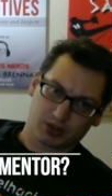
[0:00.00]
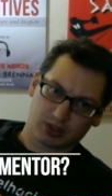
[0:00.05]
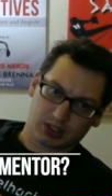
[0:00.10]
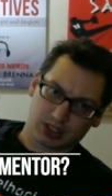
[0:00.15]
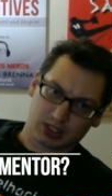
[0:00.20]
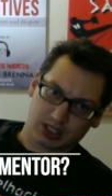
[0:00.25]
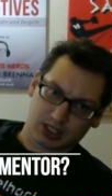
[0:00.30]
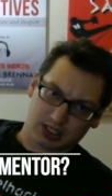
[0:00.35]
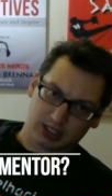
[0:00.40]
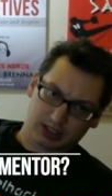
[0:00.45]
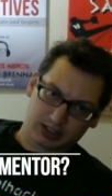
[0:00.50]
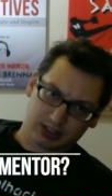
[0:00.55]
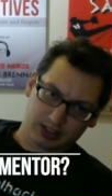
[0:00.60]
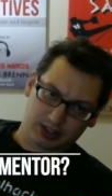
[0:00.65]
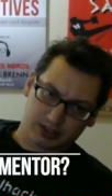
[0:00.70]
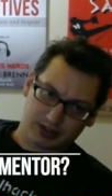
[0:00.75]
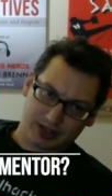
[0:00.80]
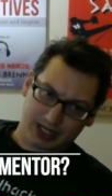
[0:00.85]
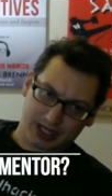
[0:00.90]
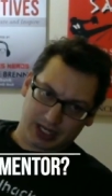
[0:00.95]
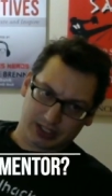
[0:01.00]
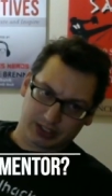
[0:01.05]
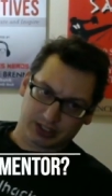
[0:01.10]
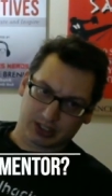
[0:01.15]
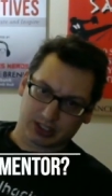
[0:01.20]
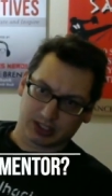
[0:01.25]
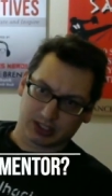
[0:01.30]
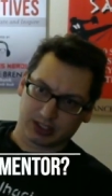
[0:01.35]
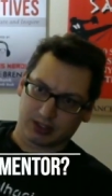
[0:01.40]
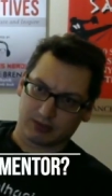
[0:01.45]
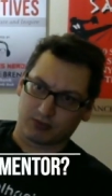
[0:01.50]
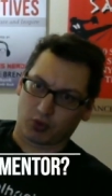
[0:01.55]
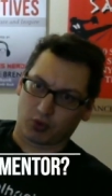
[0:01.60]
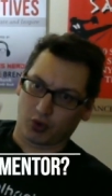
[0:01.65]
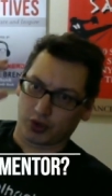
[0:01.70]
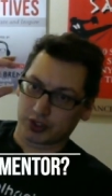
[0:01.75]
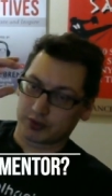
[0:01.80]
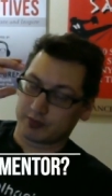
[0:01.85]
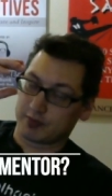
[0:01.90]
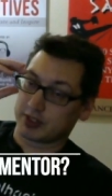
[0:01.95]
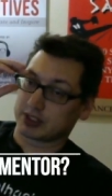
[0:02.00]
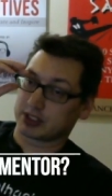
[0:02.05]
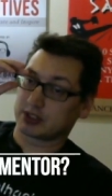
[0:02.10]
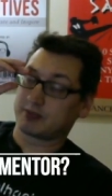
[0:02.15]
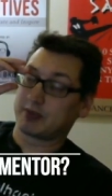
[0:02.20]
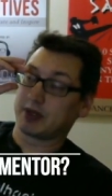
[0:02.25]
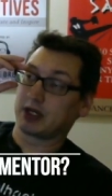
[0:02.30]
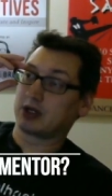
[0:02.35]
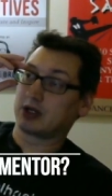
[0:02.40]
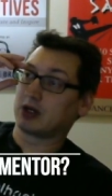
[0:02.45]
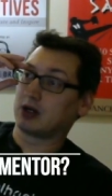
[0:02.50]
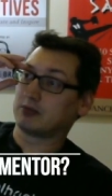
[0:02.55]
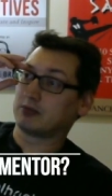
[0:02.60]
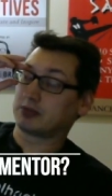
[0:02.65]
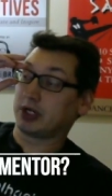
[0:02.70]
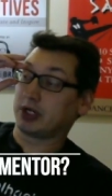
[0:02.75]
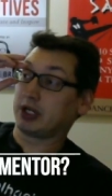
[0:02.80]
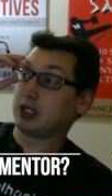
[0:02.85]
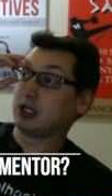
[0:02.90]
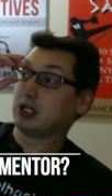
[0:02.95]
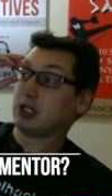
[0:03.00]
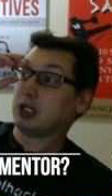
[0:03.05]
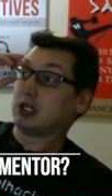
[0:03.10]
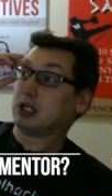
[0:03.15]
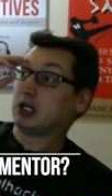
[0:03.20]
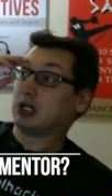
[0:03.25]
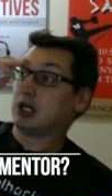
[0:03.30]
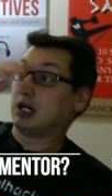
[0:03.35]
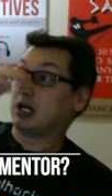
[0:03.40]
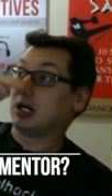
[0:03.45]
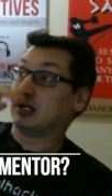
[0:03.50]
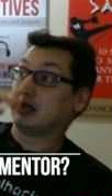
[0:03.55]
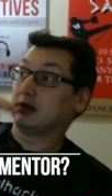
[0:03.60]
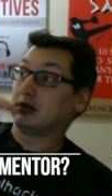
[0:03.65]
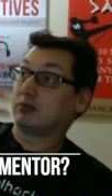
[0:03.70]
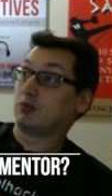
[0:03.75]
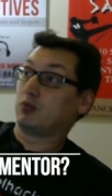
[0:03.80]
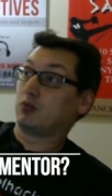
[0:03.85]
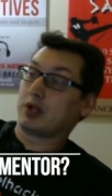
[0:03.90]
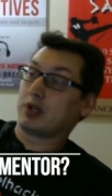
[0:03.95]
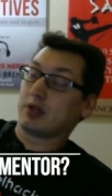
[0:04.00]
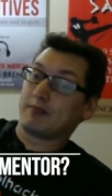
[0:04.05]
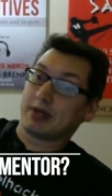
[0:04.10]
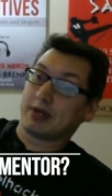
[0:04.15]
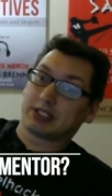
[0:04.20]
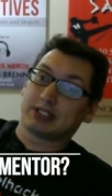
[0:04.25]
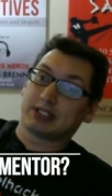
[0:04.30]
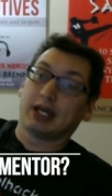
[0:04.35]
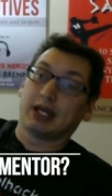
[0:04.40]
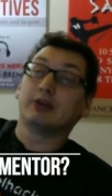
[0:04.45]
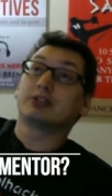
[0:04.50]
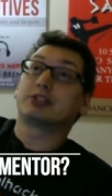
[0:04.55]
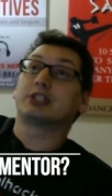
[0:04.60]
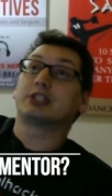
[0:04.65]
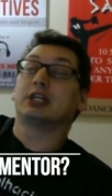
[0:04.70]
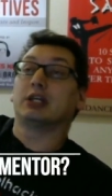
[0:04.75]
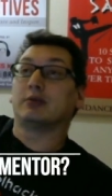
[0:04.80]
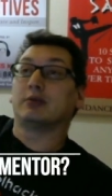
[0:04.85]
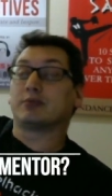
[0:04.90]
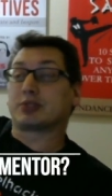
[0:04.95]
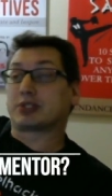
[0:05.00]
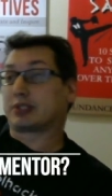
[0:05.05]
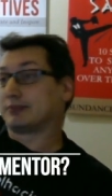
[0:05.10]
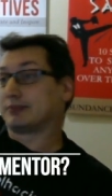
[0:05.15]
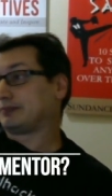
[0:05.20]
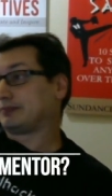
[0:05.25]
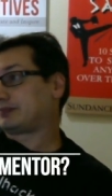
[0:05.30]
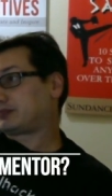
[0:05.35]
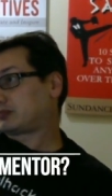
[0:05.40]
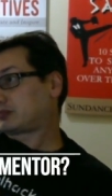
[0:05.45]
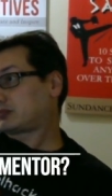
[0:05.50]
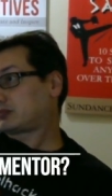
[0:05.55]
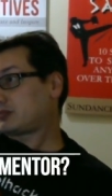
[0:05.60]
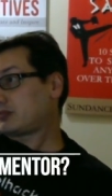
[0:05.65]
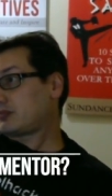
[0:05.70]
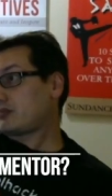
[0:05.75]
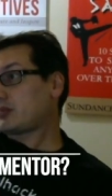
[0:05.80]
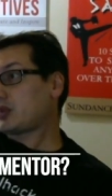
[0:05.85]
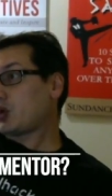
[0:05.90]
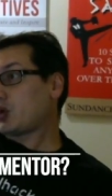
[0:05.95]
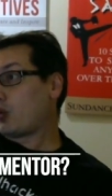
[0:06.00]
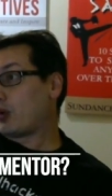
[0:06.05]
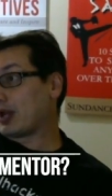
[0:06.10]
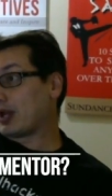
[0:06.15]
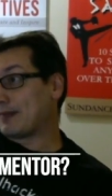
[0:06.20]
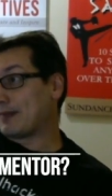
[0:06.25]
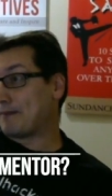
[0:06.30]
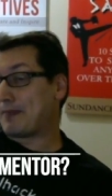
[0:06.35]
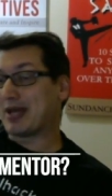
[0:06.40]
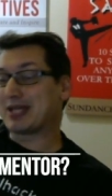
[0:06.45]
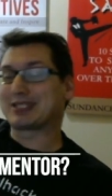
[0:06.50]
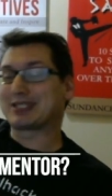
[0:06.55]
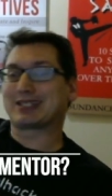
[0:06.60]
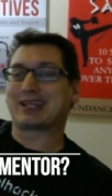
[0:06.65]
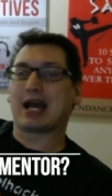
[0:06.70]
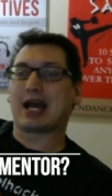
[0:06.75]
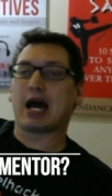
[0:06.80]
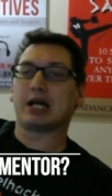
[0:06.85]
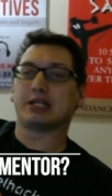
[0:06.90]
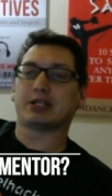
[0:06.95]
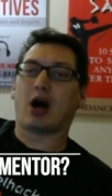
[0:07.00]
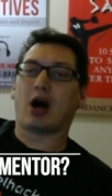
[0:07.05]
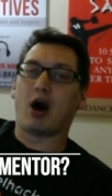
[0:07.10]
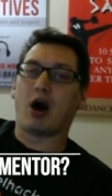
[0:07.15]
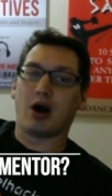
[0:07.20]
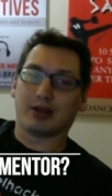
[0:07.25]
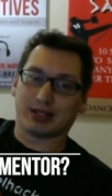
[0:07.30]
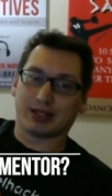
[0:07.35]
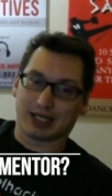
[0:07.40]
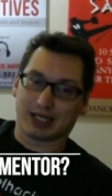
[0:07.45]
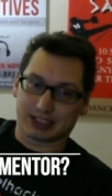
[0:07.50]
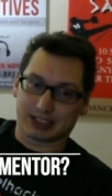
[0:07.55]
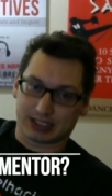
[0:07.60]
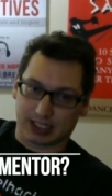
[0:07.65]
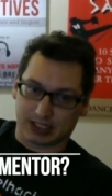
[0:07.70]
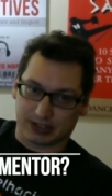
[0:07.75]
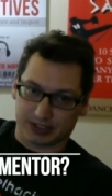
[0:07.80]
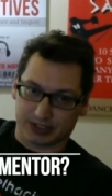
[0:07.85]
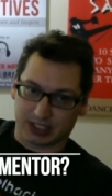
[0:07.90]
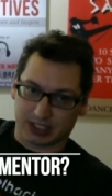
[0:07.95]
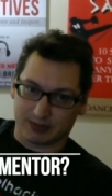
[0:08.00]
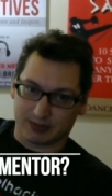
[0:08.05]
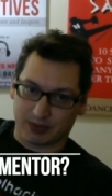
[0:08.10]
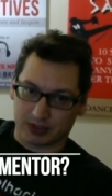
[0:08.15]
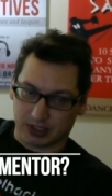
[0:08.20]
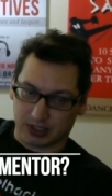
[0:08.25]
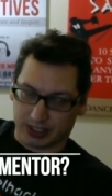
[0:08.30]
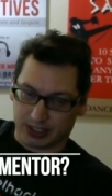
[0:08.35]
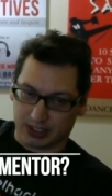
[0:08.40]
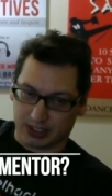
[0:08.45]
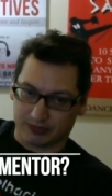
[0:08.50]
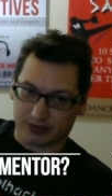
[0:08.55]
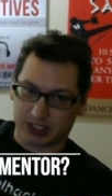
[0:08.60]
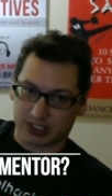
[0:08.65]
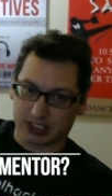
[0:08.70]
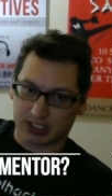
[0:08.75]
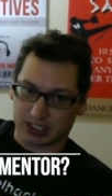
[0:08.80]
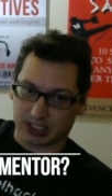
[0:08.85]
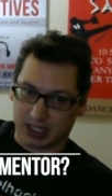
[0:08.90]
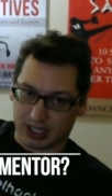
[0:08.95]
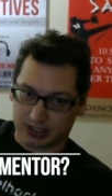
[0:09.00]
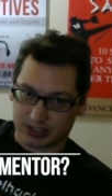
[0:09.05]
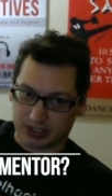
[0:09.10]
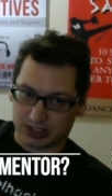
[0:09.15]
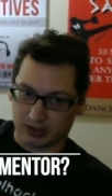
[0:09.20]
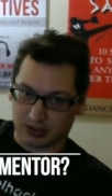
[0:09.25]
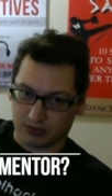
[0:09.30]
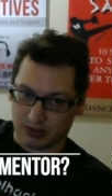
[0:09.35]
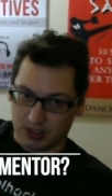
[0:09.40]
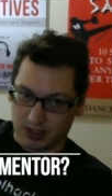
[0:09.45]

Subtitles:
I got into the mortgage business, big company, one of the best sales teams, one of the best guys on that sales team I was lucky enough to sit next to,